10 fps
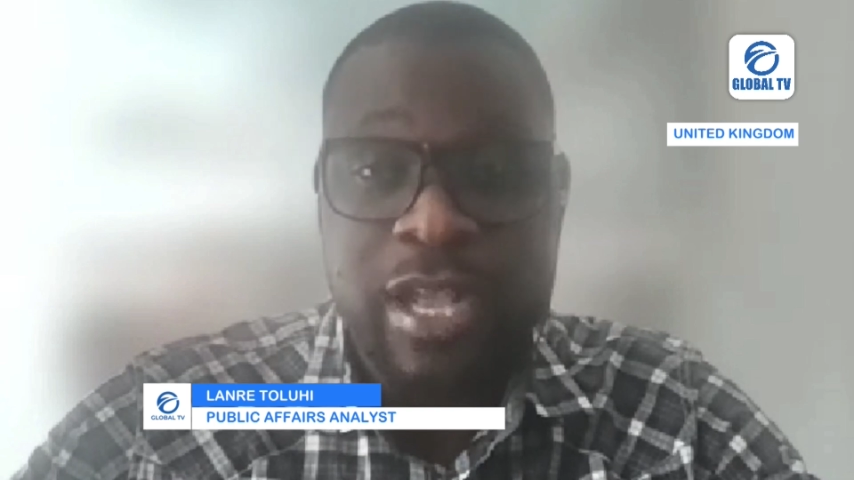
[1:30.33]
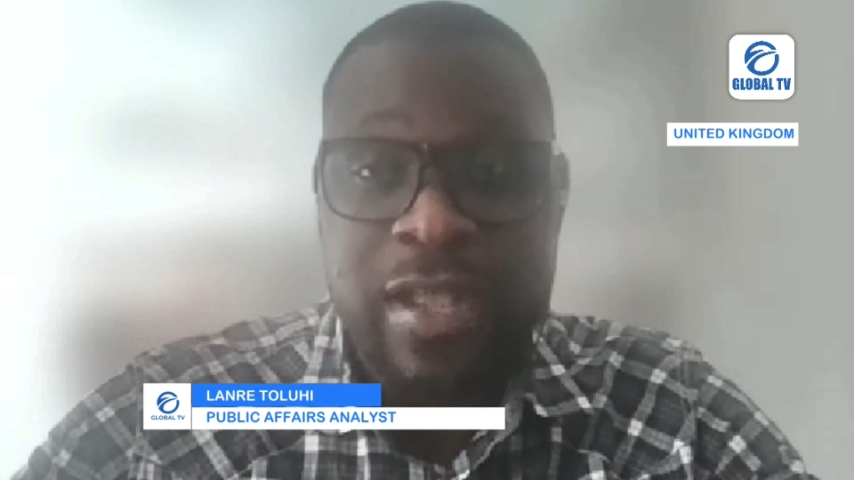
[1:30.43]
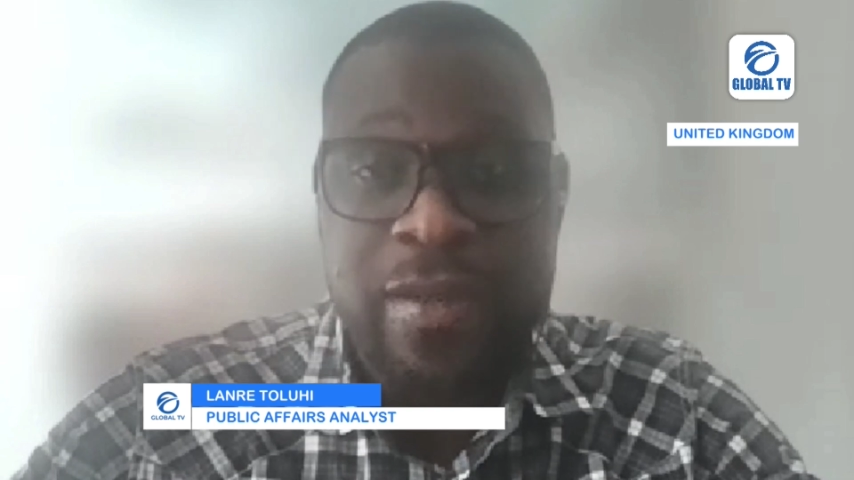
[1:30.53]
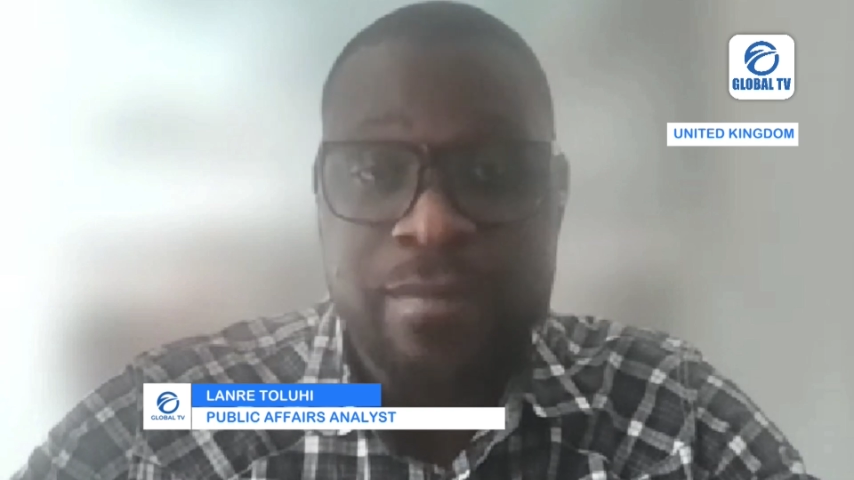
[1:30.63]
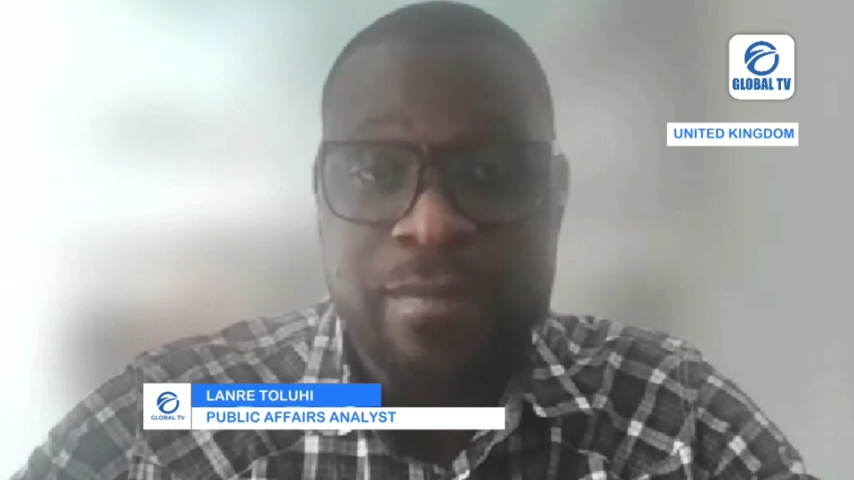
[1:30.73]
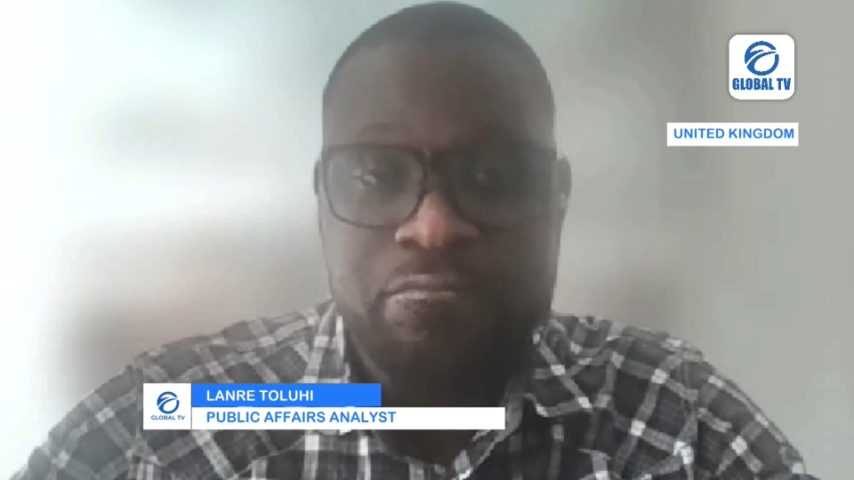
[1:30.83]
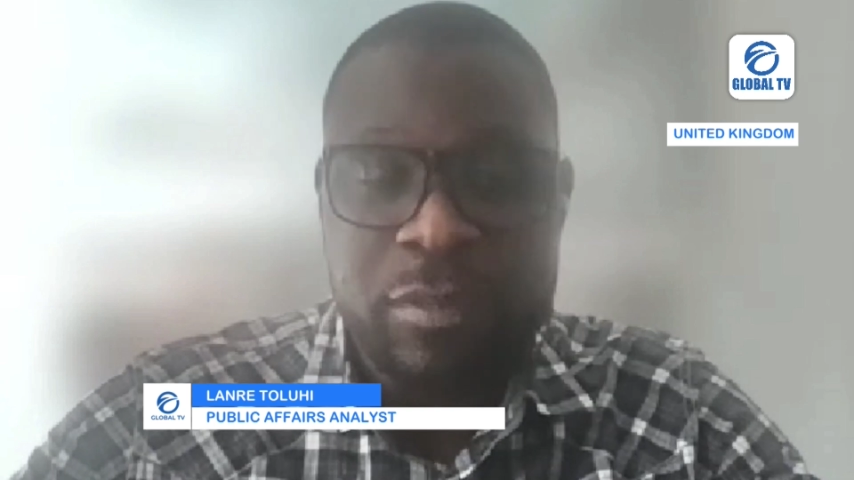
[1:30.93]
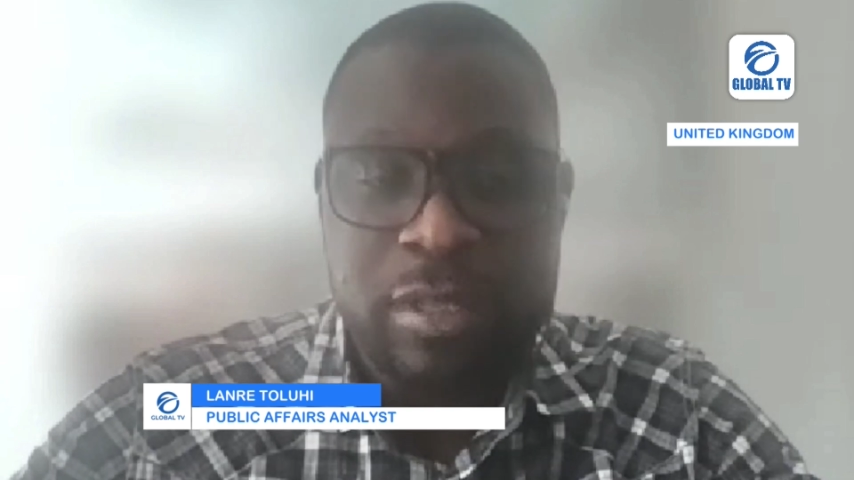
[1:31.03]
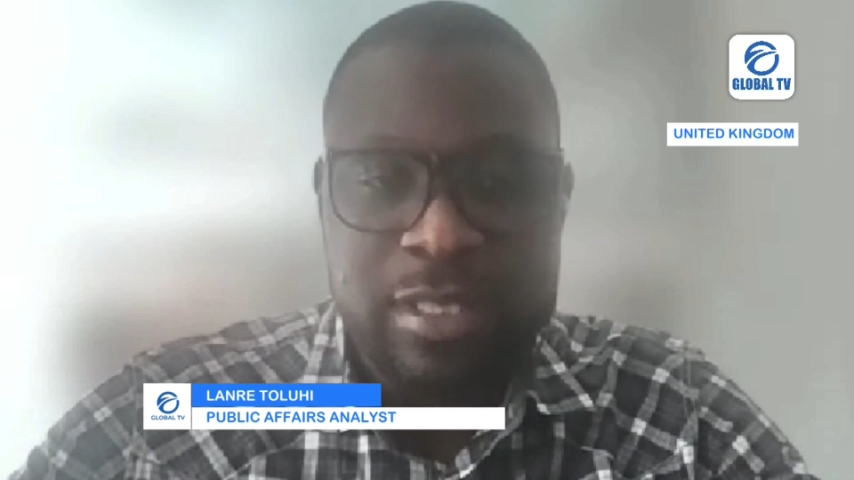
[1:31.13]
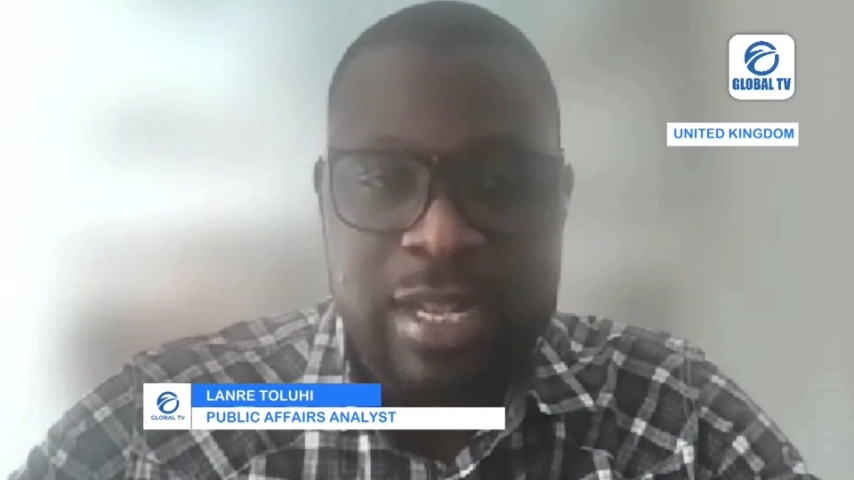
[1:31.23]
martial
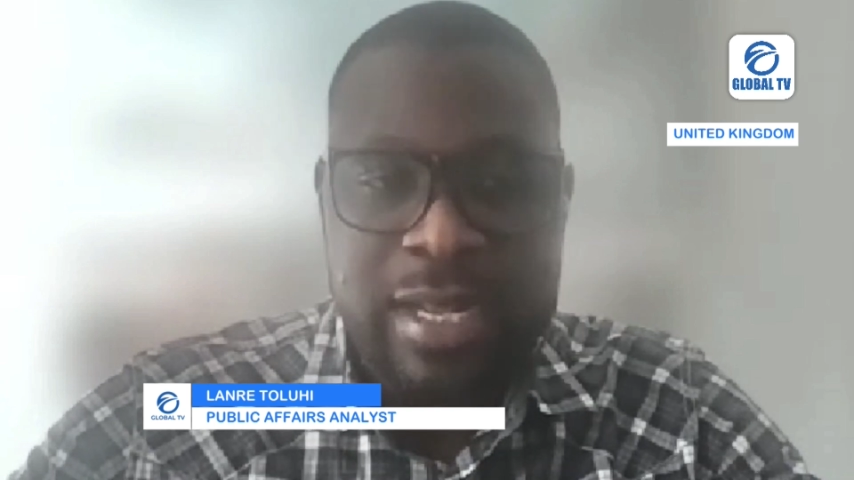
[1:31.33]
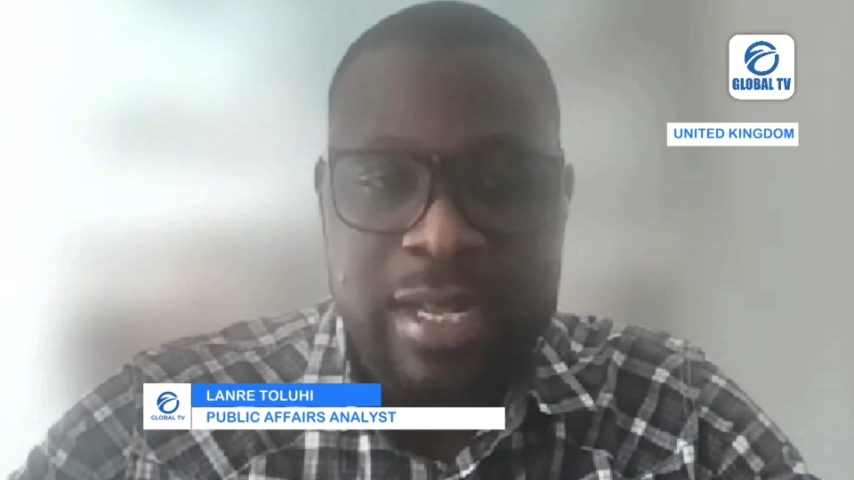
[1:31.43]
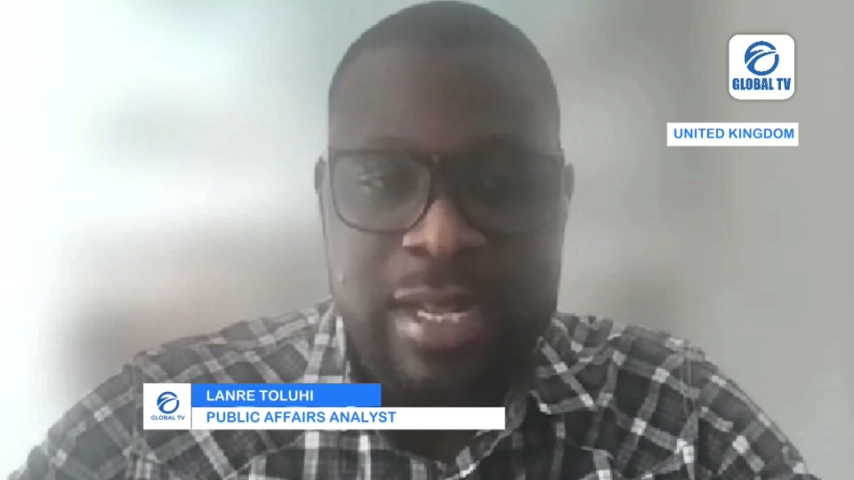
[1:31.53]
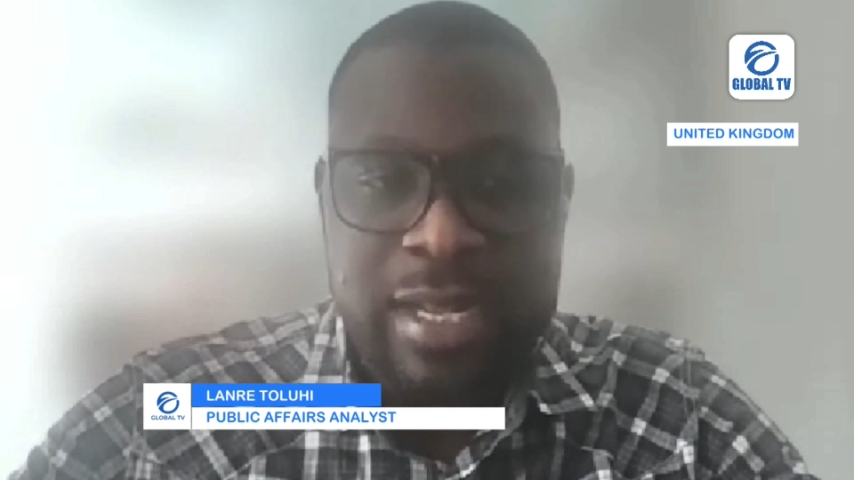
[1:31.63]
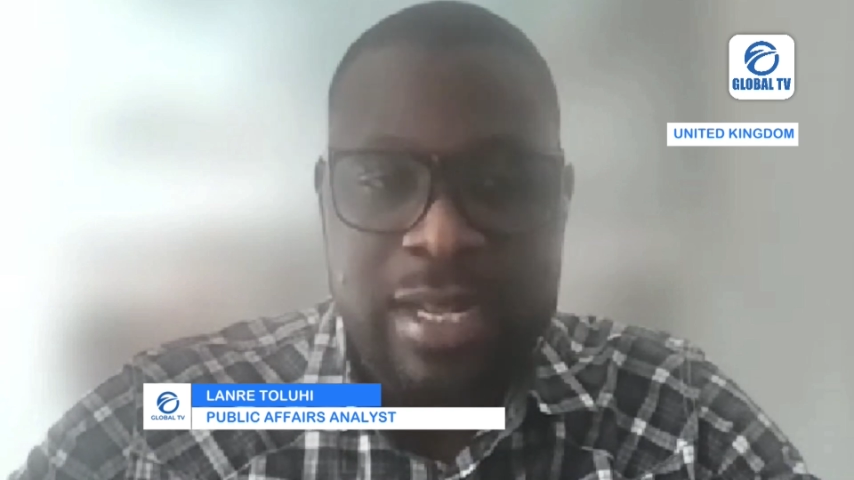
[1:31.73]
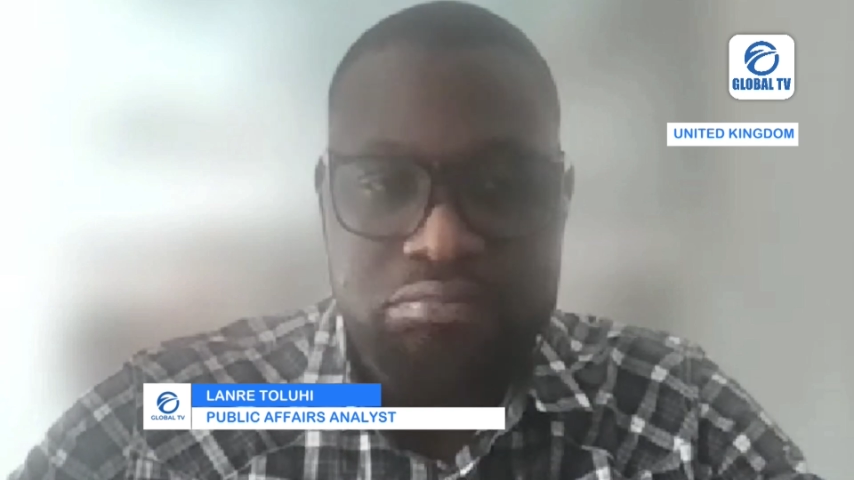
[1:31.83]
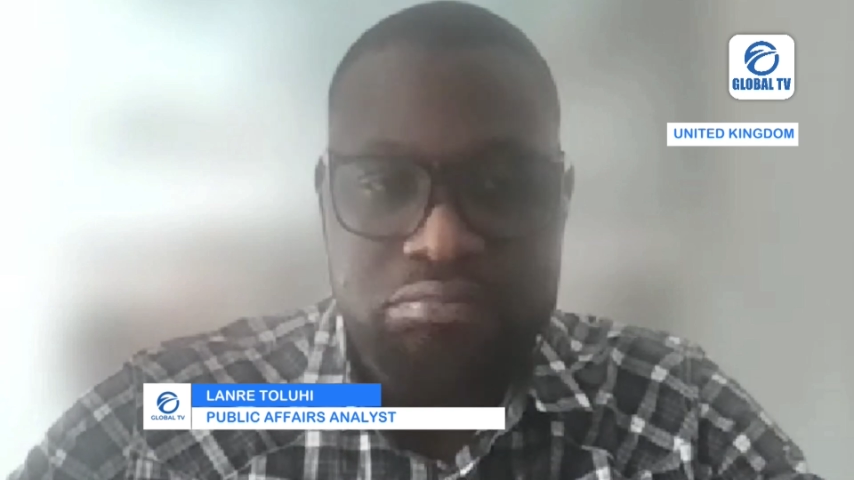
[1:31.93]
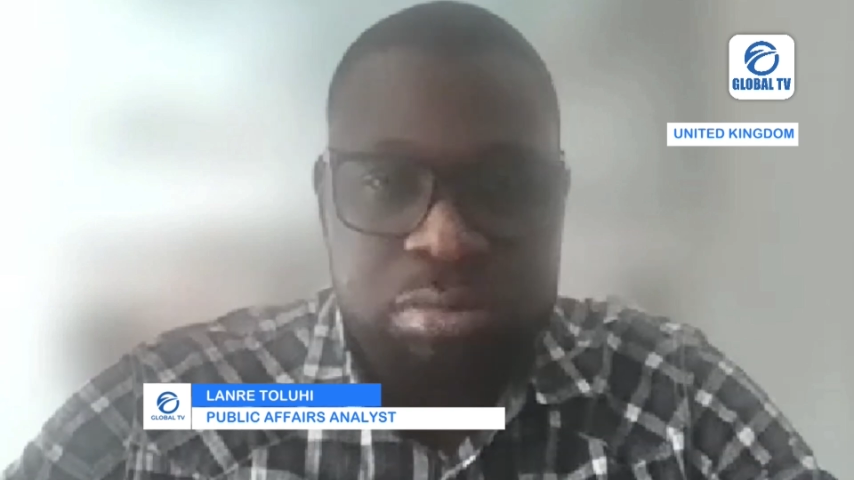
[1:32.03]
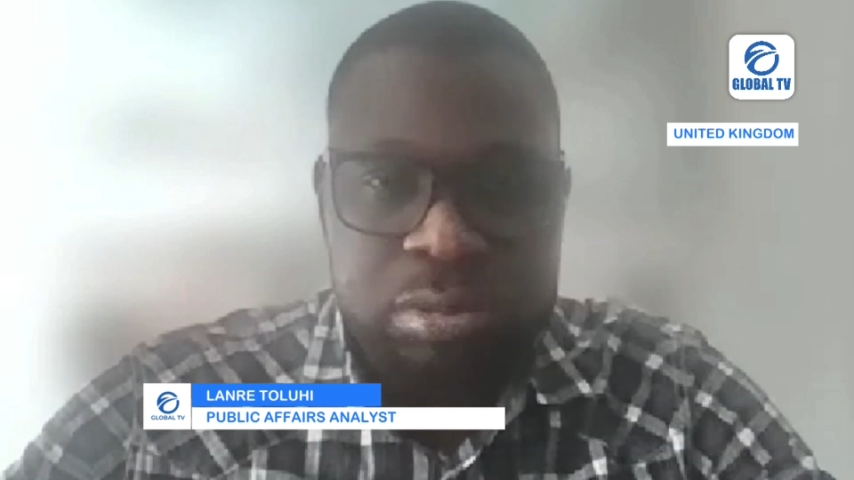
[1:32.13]
that